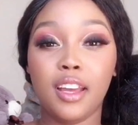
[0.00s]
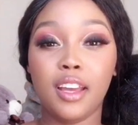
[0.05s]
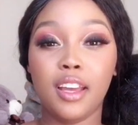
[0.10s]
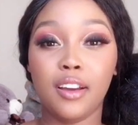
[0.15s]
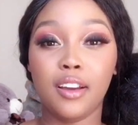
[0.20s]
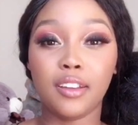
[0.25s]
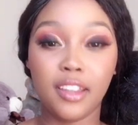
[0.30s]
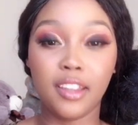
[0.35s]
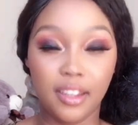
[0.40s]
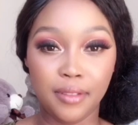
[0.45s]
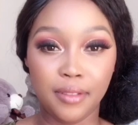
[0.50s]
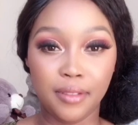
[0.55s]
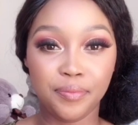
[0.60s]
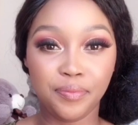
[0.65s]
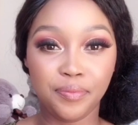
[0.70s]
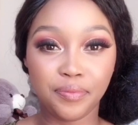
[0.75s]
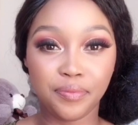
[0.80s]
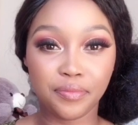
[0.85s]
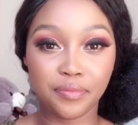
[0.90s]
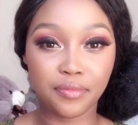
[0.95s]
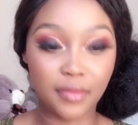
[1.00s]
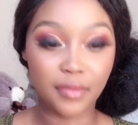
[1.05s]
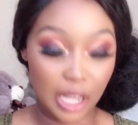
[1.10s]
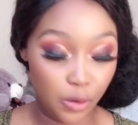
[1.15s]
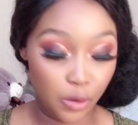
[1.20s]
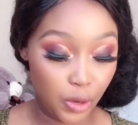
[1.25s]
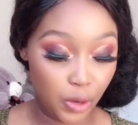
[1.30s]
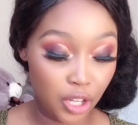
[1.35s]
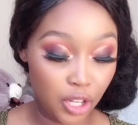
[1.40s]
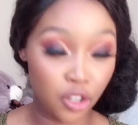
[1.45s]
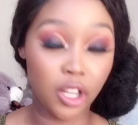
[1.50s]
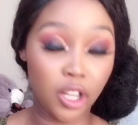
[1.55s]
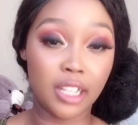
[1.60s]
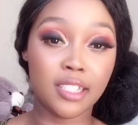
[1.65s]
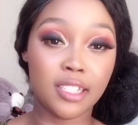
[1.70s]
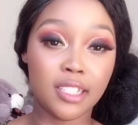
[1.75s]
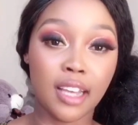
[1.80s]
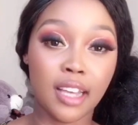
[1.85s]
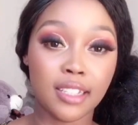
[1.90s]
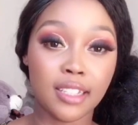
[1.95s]
okay. I really got
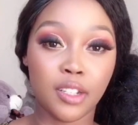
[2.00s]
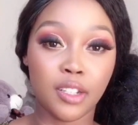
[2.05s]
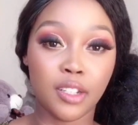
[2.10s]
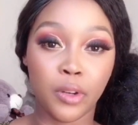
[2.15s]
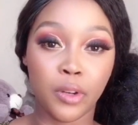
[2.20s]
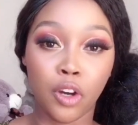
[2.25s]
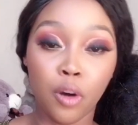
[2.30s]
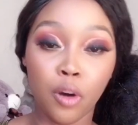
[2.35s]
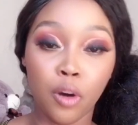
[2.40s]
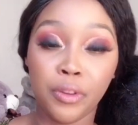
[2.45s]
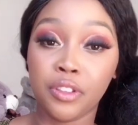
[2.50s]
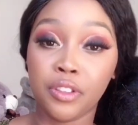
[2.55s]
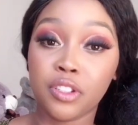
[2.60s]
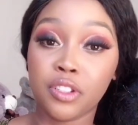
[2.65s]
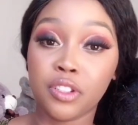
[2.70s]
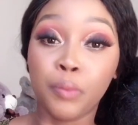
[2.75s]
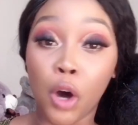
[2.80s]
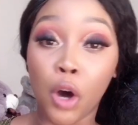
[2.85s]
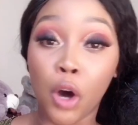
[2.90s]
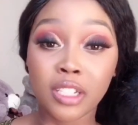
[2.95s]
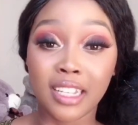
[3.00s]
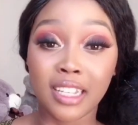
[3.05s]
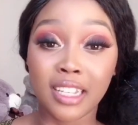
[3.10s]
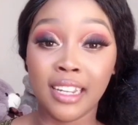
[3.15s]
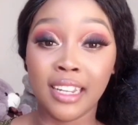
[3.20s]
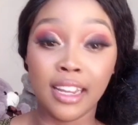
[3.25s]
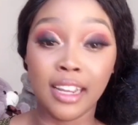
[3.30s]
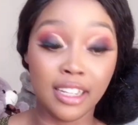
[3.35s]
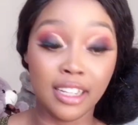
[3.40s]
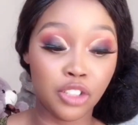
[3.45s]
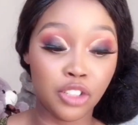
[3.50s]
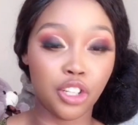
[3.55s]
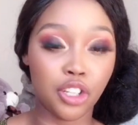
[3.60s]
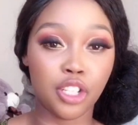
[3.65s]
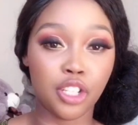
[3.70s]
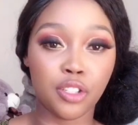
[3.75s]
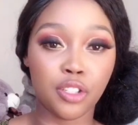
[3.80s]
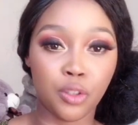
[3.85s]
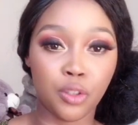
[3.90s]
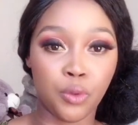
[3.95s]
excited when I opened this box and I literally
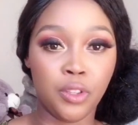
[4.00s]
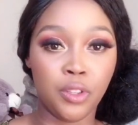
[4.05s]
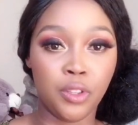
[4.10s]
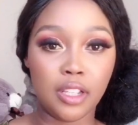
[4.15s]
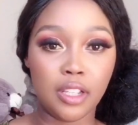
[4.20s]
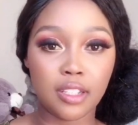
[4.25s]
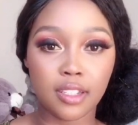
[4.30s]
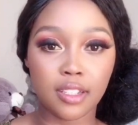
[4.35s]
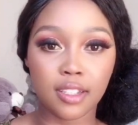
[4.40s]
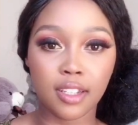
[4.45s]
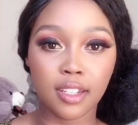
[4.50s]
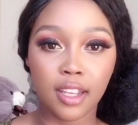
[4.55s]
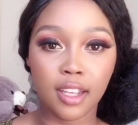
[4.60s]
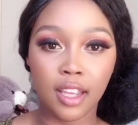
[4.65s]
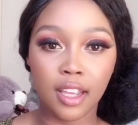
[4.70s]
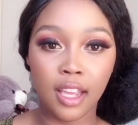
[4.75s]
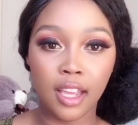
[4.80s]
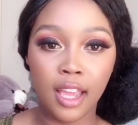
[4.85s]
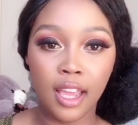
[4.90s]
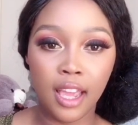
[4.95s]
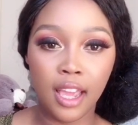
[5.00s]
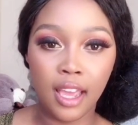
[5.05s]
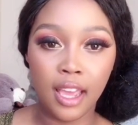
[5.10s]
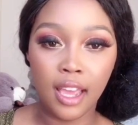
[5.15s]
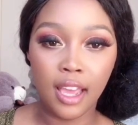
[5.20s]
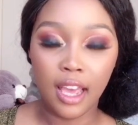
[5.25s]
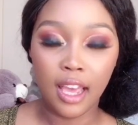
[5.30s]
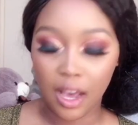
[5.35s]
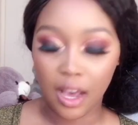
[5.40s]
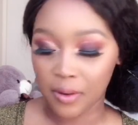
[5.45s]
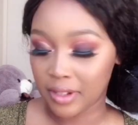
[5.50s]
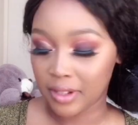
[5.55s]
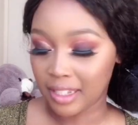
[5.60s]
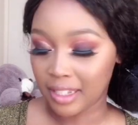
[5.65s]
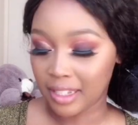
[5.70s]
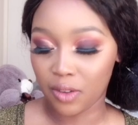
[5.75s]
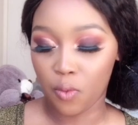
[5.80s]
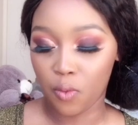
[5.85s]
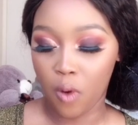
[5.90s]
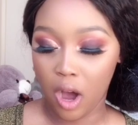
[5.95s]
saw this. I was
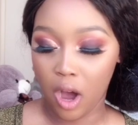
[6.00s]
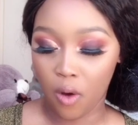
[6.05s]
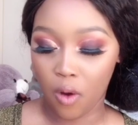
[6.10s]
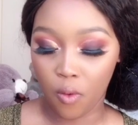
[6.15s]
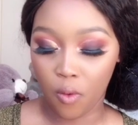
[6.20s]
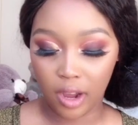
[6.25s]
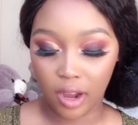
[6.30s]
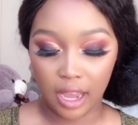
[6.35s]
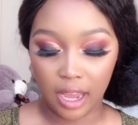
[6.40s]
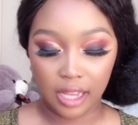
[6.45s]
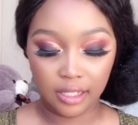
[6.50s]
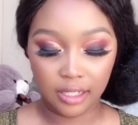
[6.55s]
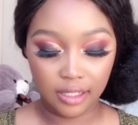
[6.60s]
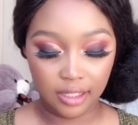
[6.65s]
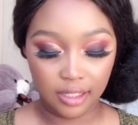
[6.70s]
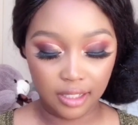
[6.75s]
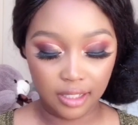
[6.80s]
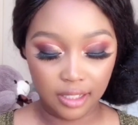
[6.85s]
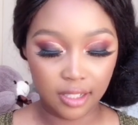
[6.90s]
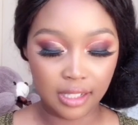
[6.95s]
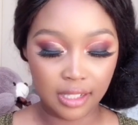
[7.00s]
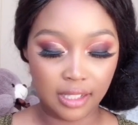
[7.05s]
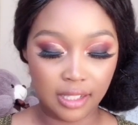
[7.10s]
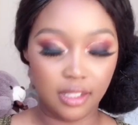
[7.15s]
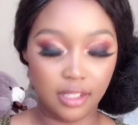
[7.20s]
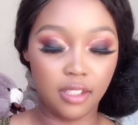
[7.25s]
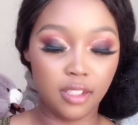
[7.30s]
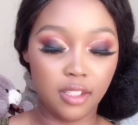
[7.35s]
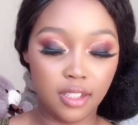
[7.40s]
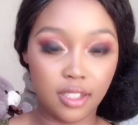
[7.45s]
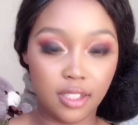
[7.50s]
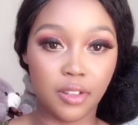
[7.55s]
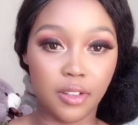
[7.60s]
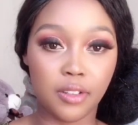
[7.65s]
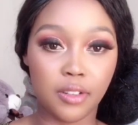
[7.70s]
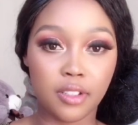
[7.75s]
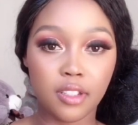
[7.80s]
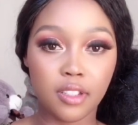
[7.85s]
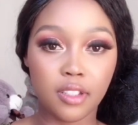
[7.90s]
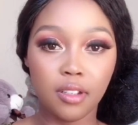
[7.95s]
like, wow, guys, this is
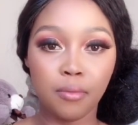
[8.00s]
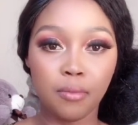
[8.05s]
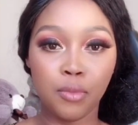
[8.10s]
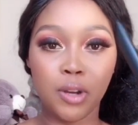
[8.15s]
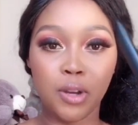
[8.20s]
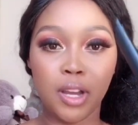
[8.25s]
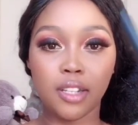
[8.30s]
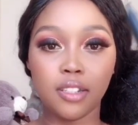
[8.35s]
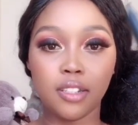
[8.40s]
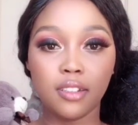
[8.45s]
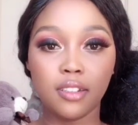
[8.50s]
serious. Bugan,